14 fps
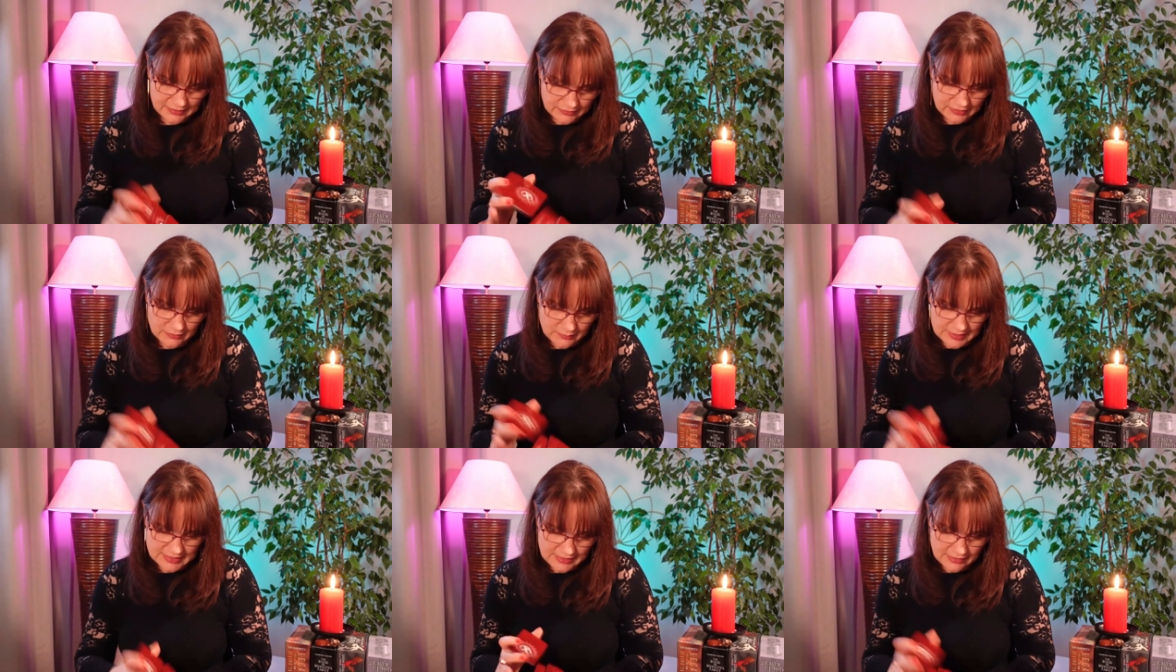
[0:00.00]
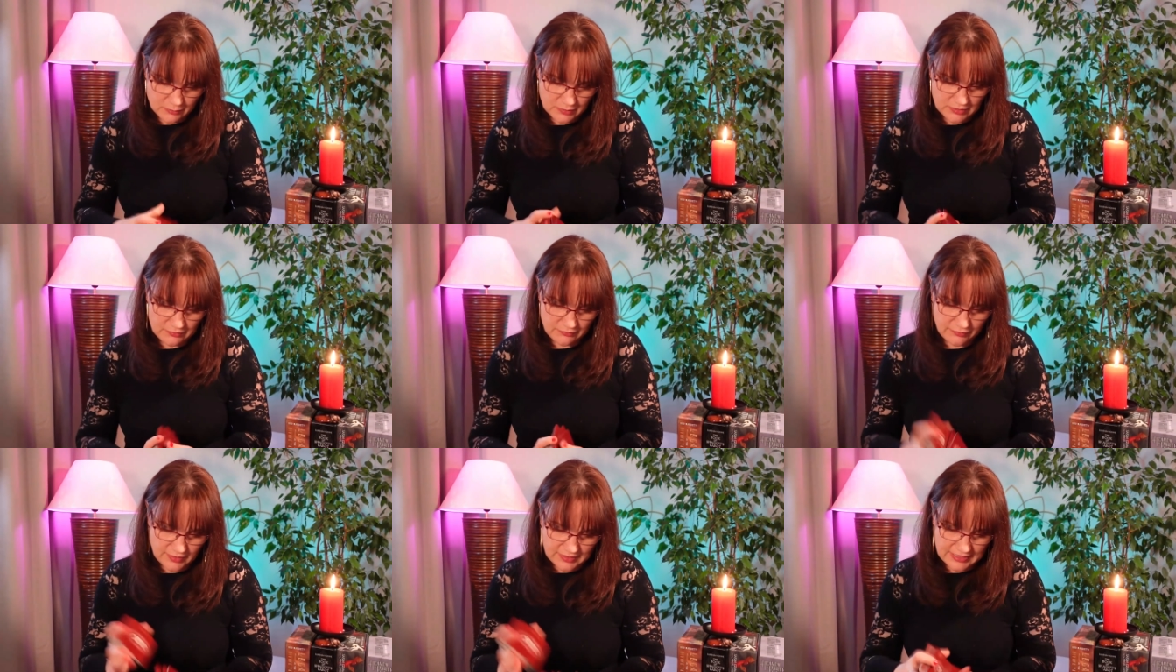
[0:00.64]
Otherwise, they wouldn't
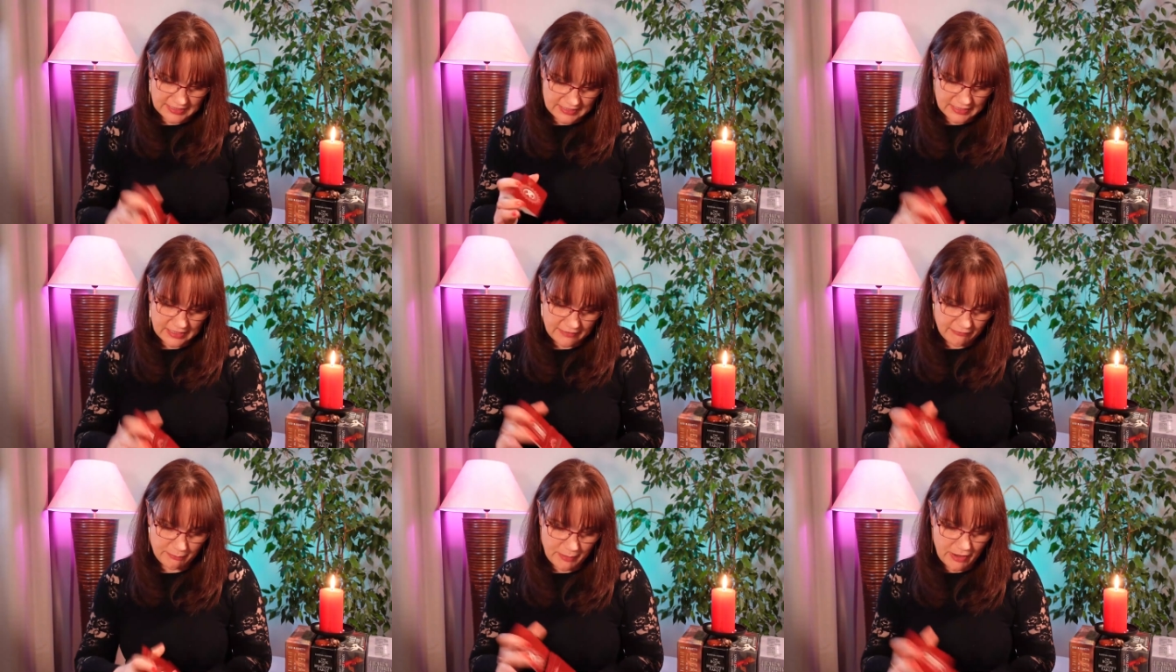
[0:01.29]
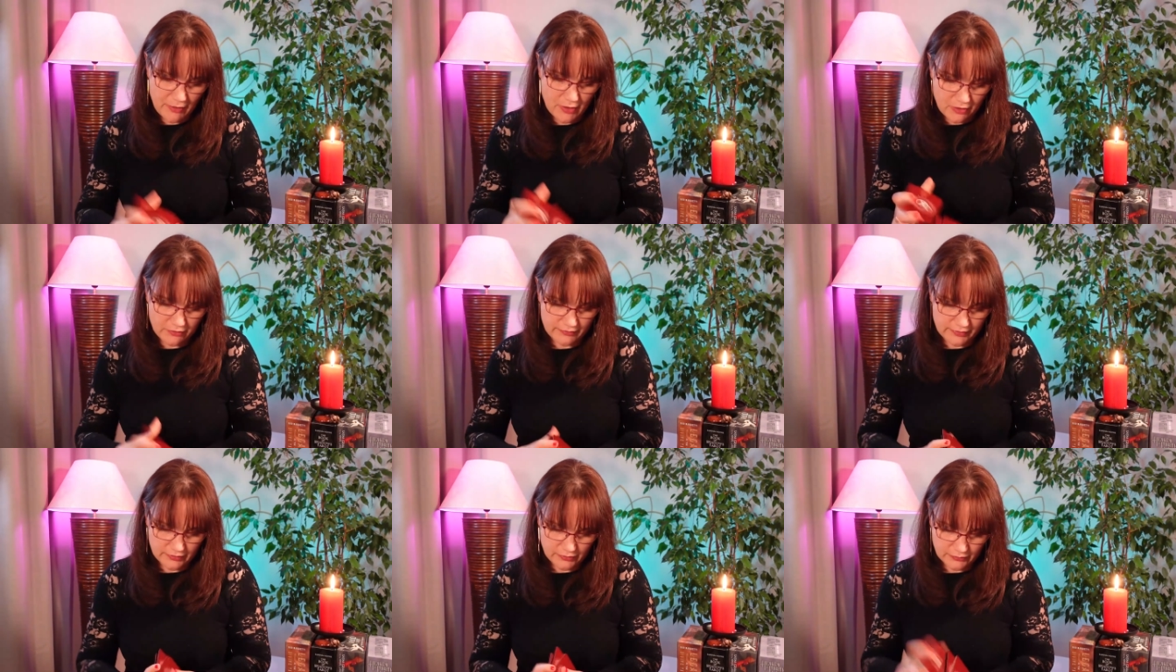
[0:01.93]
feel like they have a power
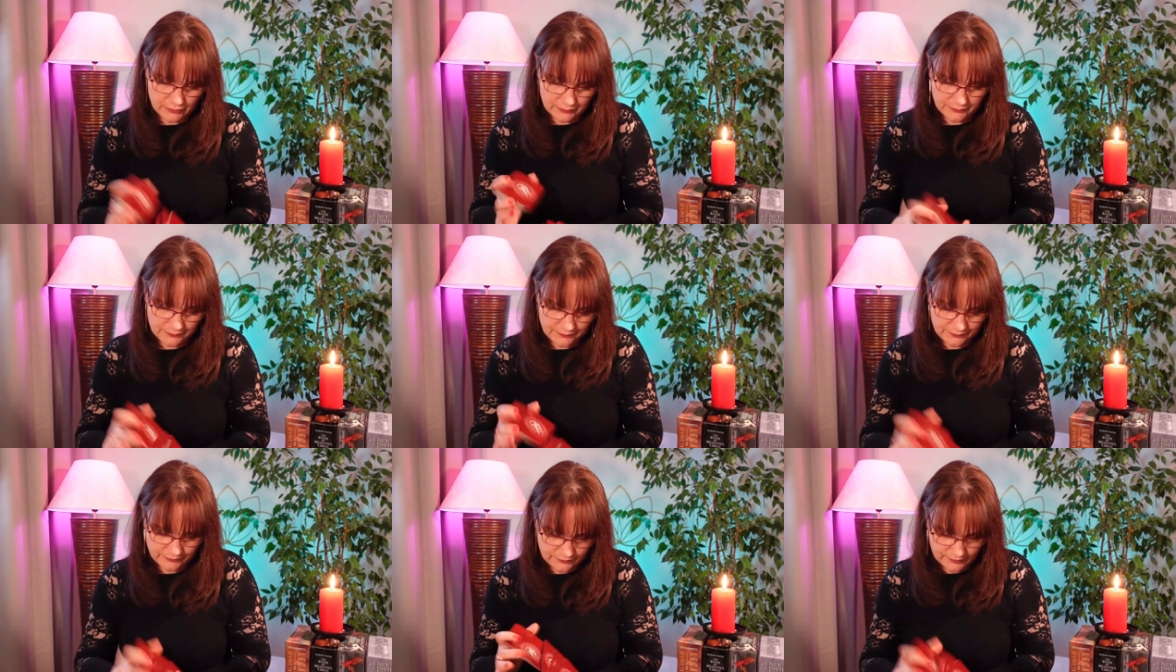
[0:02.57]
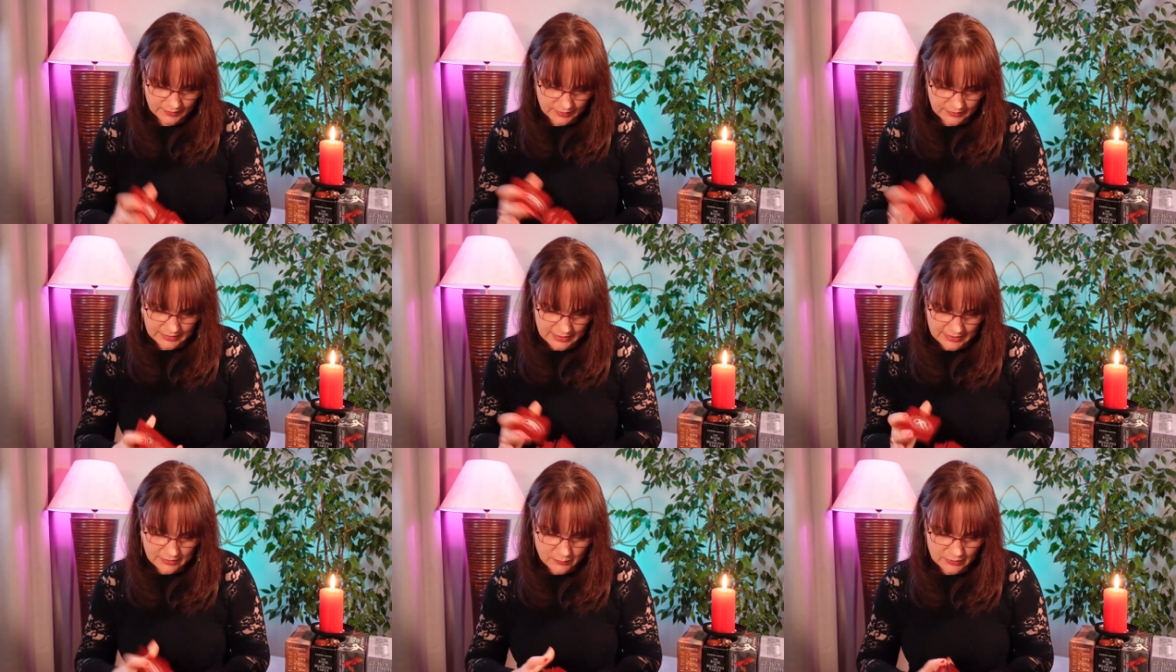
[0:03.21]
over you.
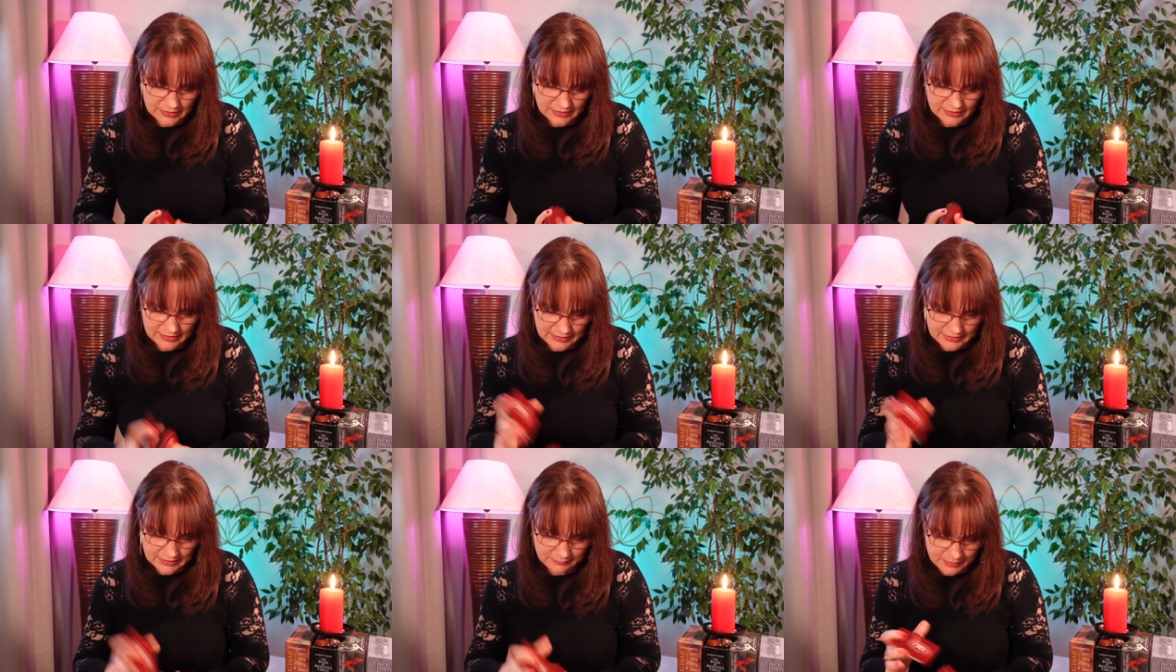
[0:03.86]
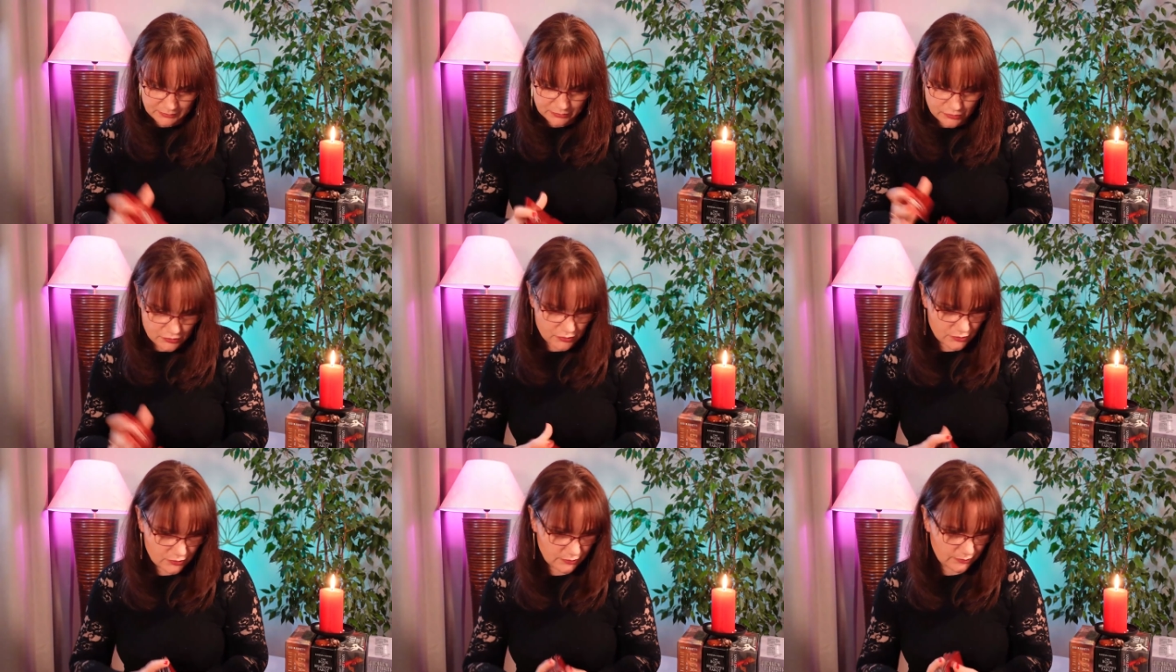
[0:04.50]
Okay, what they think about
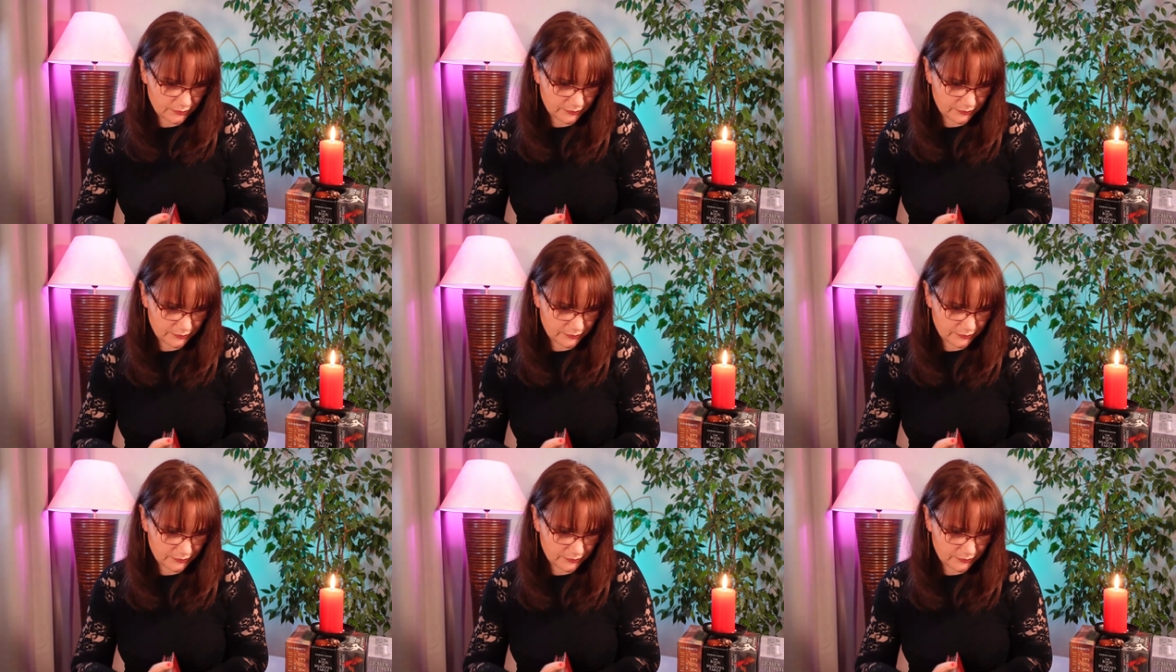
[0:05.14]
you.